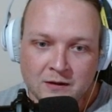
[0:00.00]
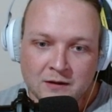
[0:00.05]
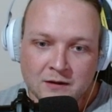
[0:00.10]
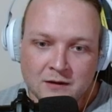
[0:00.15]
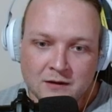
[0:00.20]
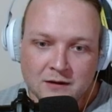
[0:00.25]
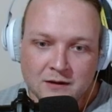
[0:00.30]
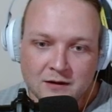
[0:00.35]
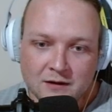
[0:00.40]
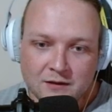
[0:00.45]

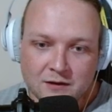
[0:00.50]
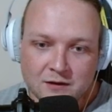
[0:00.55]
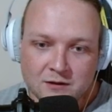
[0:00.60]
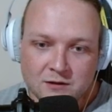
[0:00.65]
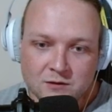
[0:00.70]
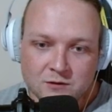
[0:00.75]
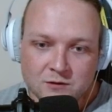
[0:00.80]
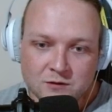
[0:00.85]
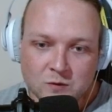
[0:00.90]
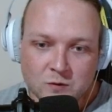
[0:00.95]
And then you
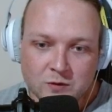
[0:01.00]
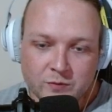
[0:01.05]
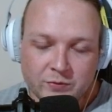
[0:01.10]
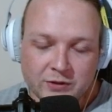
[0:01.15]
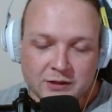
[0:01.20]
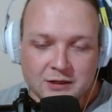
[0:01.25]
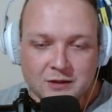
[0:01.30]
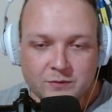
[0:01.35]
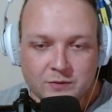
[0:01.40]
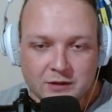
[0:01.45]
also want to
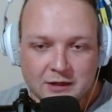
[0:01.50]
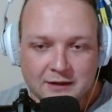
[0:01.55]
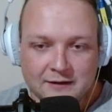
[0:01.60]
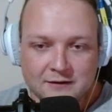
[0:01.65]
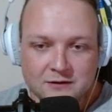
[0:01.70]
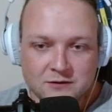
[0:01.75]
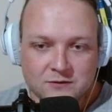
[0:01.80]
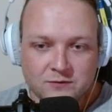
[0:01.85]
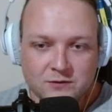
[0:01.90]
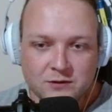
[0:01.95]
pick up
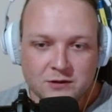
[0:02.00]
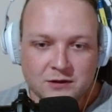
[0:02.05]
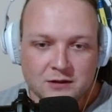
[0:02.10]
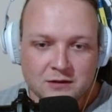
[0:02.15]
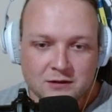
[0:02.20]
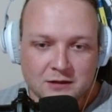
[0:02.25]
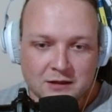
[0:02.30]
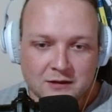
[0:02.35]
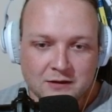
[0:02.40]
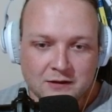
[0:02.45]
Endless Fury.
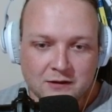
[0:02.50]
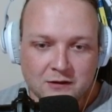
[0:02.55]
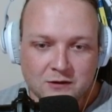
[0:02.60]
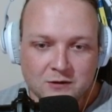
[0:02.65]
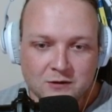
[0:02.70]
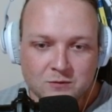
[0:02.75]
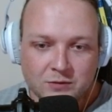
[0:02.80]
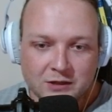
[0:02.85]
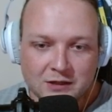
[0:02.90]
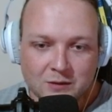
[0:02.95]
I think you
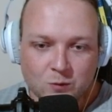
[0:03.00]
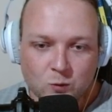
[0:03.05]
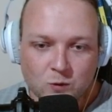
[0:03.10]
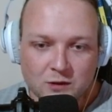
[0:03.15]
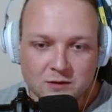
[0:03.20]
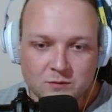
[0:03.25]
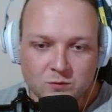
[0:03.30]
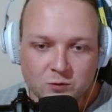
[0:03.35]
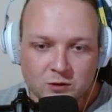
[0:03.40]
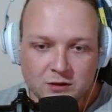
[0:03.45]
can pick up
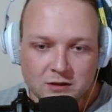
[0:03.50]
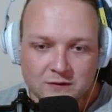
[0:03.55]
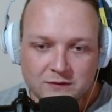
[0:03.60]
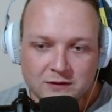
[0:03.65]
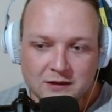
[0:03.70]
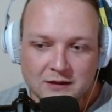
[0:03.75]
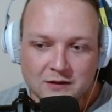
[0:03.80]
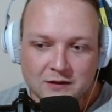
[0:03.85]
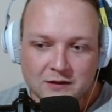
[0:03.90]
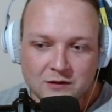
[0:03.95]
1 point over here,
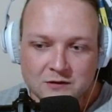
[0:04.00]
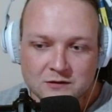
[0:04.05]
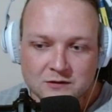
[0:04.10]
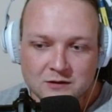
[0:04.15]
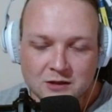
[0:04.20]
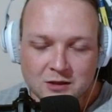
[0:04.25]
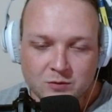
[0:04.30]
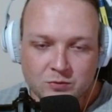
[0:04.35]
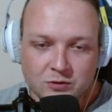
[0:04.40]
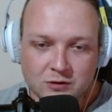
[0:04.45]
and then you can
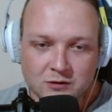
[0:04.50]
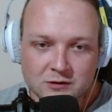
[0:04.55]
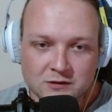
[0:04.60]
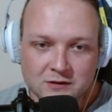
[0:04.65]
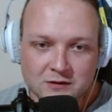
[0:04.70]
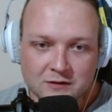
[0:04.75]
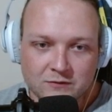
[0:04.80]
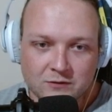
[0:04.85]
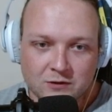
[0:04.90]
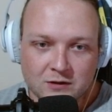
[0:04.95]
start
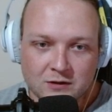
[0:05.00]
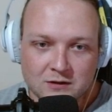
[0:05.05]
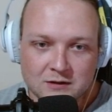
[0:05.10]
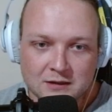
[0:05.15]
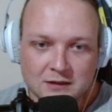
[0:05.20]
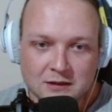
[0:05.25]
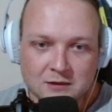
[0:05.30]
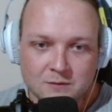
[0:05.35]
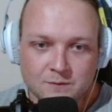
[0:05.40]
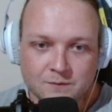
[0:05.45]
progressing further
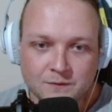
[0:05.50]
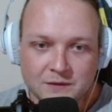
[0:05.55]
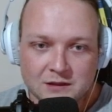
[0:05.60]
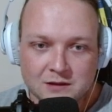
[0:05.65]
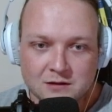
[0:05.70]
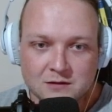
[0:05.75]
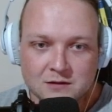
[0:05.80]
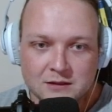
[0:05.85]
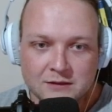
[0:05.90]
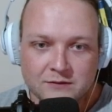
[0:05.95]
down.
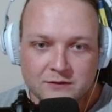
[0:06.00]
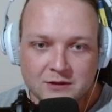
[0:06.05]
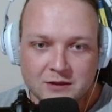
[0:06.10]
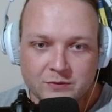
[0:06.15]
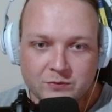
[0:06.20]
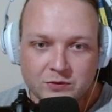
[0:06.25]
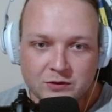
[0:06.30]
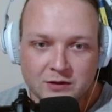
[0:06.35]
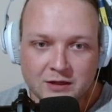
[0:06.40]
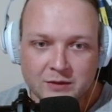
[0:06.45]
Don't level
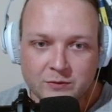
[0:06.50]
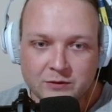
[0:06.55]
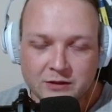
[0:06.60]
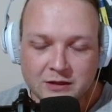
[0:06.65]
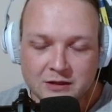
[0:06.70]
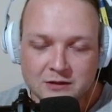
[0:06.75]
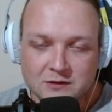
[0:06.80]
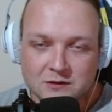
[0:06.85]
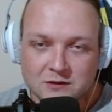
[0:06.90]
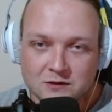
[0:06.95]
up your Hammer of the
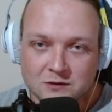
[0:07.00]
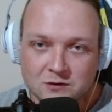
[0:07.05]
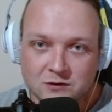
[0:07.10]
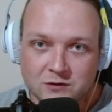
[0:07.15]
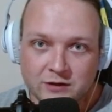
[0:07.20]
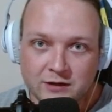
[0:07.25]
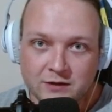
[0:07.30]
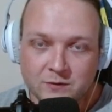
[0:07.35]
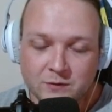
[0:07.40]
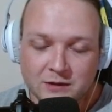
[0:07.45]
Ancients
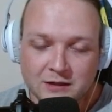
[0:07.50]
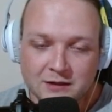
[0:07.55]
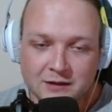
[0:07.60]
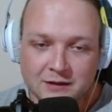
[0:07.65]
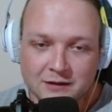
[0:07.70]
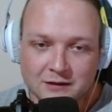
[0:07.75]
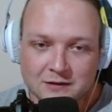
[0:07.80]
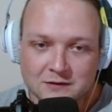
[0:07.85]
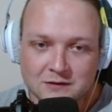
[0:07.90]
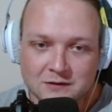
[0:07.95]
straight away,
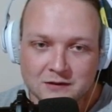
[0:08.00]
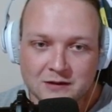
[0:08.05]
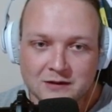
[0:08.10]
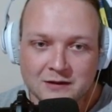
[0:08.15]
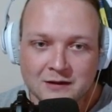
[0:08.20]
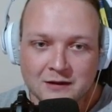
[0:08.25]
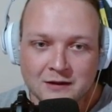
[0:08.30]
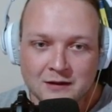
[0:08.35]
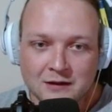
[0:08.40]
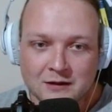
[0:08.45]
like I said.
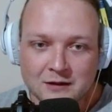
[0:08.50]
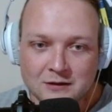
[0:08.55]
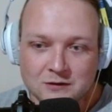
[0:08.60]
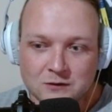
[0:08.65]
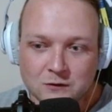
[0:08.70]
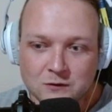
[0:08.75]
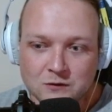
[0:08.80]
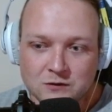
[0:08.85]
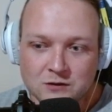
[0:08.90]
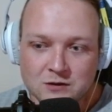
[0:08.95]
As
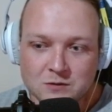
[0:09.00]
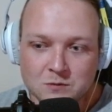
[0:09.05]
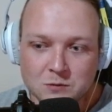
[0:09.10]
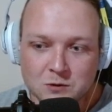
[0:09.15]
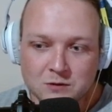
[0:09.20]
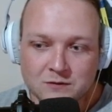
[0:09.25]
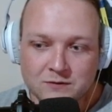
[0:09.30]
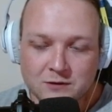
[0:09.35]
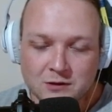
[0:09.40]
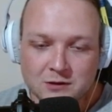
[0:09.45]
soon as you can
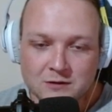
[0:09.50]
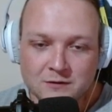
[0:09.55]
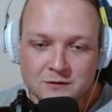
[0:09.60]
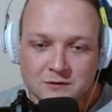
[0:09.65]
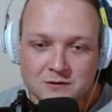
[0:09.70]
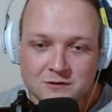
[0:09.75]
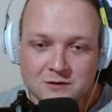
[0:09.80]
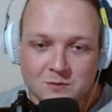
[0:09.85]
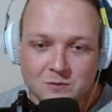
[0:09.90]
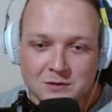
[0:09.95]
move on,
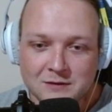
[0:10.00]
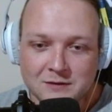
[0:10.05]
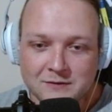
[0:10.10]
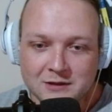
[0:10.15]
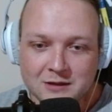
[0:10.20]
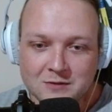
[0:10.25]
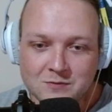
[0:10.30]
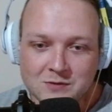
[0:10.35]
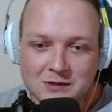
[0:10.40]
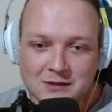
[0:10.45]
stop leveling
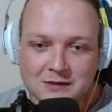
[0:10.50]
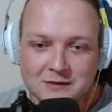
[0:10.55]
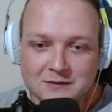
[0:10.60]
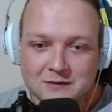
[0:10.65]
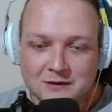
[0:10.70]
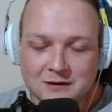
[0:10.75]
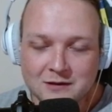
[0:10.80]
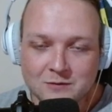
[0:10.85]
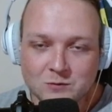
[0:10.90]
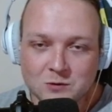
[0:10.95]
up things,
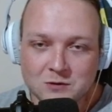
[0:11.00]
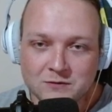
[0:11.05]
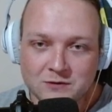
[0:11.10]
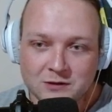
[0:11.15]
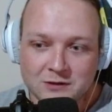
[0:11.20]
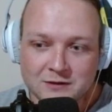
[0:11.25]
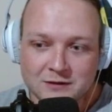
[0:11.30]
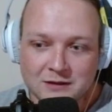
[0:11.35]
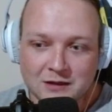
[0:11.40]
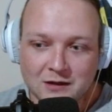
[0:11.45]
and then move
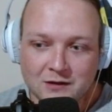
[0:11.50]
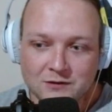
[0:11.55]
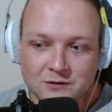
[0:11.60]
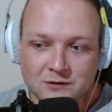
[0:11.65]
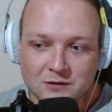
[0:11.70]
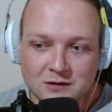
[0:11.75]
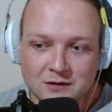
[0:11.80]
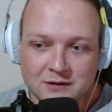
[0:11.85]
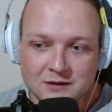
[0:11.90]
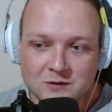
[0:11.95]
on down to
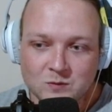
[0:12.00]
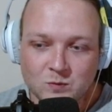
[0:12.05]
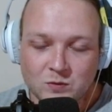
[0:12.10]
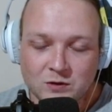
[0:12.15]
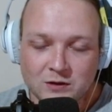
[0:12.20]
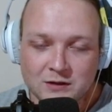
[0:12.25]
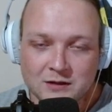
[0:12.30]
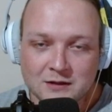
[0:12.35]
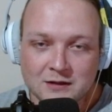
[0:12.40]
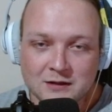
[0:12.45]
the next
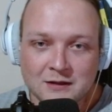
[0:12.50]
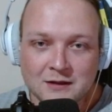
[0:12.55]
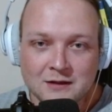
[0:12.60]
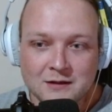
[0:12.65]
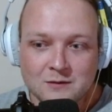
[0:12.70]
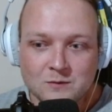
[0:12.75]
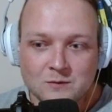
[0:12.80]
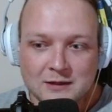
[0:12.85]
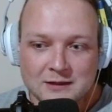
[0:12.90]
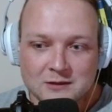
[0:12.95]
point,
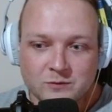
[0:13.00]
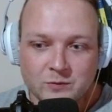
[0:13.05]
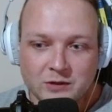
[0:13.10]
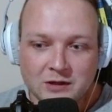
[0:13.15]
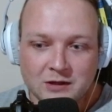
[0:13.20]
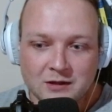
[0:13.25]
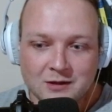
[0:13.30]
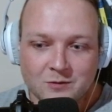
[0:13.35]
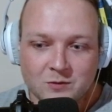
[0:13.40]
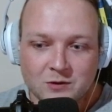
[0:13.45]
as
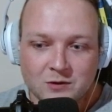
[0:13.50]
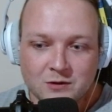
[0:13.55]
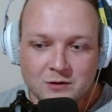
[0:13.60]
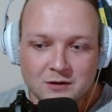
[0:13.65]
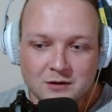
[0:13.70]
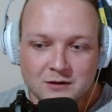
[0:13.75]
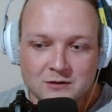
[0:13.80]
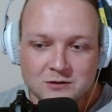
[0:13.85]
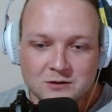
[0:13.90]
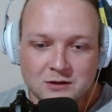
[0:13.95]
picking up all
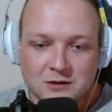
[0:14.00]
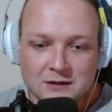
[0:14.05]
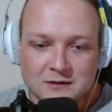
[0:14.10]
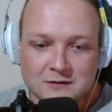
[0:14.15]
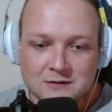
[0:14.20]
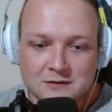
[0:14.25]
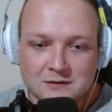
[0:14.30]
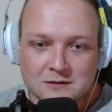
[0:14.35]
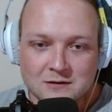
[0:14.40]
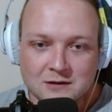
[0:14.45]
of the traits
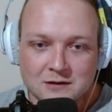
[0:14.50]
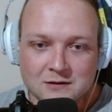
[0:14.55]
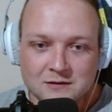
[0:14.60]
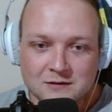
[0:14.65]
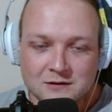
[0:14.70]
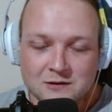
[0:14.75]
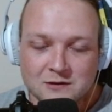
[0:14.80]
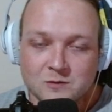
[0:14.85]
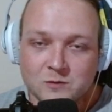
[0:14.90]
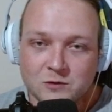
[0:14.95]
and things
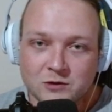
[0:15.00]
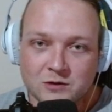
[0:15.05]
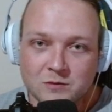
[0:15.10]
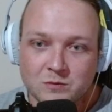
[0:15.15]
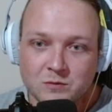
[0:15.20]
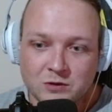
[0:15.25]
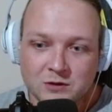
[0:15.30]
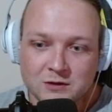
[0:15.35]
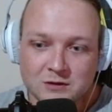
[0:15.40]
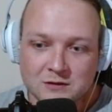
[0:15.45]
is more
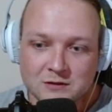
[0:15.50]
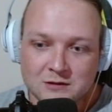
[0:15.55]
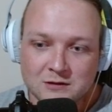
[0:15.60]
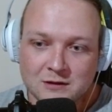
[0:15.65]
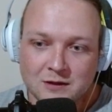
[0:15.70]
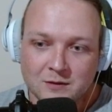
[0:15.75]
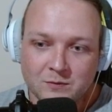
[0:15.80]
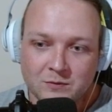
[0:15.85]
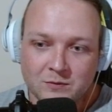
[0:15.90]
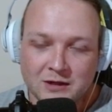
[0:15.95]
important. You
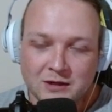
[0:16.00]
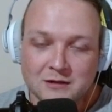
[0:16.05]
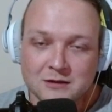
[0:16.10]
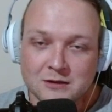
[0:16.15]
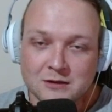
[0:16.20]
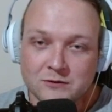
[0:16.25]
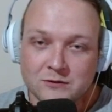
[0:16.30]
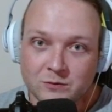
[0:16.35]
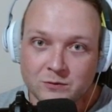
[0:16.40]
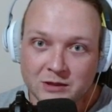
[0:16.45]
come back and
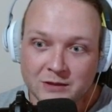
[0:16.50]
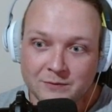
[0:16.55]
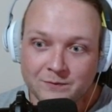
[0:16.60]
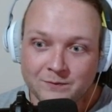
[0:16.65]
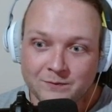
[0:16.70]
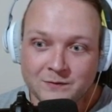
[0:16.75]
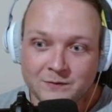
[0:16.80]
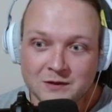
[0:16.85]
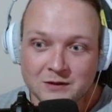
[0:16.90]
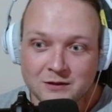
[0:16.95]
level them up,
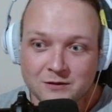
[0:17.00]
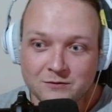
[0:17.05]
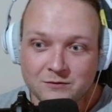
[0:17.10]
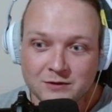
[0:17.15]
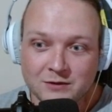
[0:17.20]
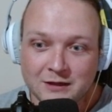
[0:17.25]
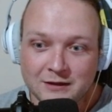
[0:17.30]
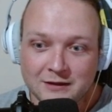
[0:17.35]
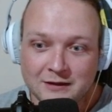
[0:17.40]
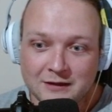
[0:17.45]
so don't
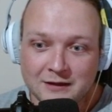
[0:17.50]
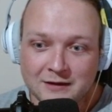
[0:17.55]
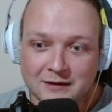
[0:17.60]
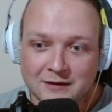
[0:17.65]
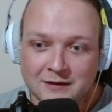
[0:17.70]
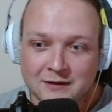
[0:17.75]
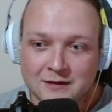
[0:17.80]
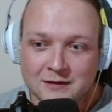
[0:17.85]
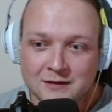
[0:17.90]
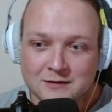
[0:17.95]
forget that.
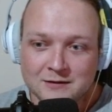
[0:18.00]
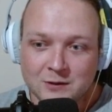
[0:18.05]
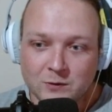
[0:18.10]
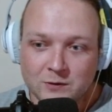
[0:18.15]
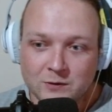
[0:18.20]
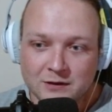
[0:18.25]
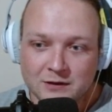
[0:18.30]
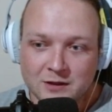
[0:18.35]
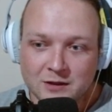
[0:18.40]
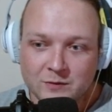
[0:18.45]
So
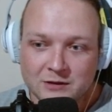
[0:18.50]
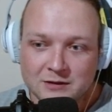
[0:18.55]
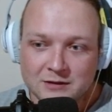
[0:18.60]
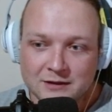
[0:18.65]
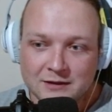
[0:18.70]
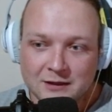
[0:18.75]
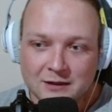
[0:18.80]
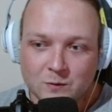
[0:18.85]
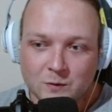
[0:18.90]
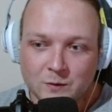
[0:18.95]
when I come on
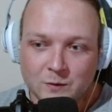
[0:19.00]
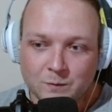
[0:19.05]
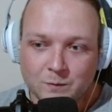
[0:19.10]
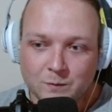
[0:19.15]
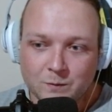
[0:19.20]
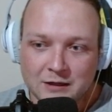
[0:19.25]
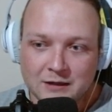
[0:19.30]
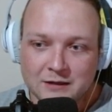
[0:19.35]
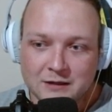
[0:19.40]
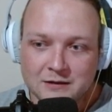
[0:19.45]
down, we
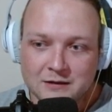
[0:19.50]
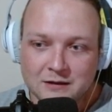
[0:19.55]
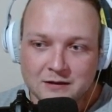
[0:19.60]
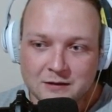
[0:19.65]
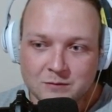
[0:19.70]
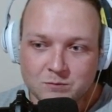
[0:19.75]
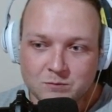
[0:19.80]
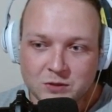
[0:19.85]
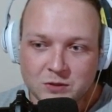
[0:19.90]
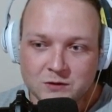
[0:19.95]
get an
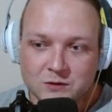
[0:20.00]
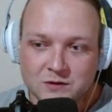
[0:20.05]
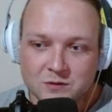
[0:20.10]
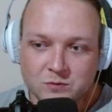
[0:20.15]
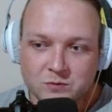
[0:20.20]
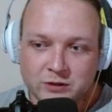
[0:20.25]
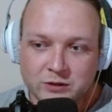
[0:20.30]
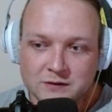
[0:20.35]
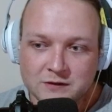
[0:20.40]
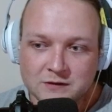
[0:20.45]
Imposing
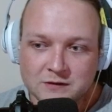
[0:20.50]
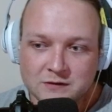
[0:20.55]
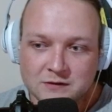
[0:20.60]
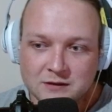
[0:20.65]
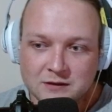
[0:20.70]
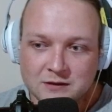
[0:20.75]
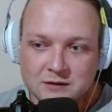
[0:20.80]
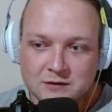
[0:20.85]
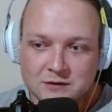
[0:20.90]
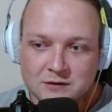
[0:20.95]
Presence,
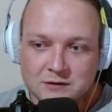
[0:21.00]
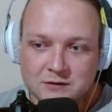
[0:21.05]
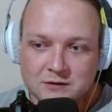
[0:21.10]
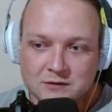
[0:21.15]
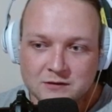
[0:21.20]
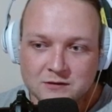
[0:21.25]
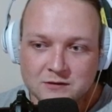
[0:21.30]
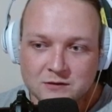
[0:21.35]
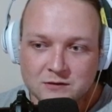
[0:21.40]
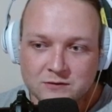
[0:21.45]

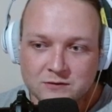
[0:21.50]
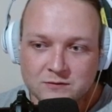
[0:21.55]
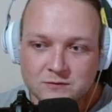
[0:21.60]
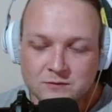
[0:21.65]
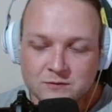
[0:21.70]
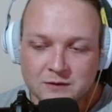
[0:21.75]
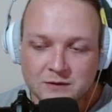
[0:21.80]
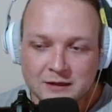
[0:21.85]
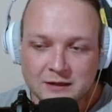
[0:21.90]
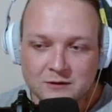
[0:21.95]
increases your
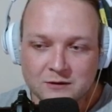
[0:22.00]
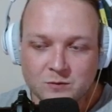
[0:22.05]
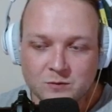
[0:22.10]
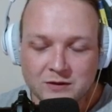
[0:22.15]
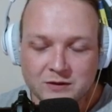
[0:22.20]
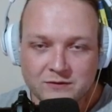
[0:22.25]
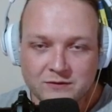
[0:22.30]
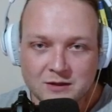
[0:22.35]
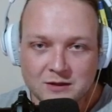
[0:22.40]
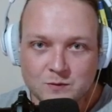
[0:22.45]
health by
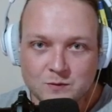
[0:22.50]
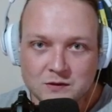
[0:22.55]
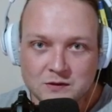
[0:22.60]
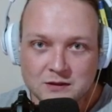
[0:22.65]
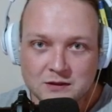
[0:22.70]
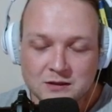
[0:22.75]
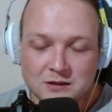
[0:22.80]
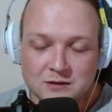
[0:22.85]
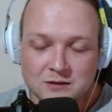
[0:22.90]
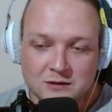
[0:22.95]

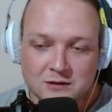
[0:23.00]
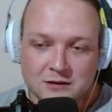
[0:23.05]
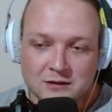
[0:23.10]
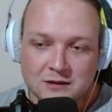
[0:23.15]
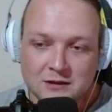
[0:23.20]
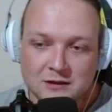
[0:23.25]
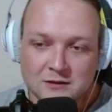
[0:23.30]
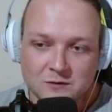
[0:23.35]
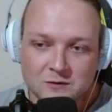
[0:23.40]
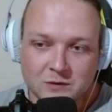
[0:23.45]
5%. Really
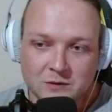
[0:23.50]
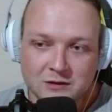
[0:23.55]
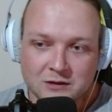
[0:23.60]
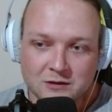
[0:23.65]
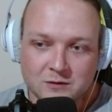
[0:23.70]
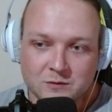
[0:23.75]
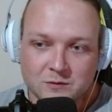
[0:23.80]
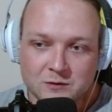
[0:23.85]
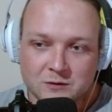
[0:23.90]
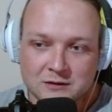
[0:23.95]
nice, just make it a
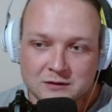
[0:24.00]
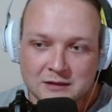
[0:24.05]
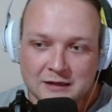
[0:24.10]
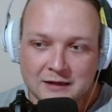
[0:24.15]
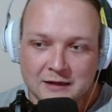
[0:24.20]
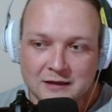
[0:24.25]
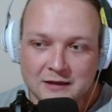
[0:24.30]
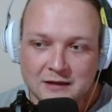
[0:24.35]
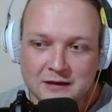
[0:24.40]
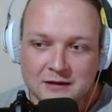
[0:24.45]
little bit more
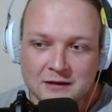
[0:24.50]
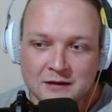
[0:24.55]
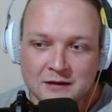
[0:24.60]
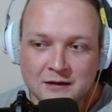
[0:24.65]
tanky.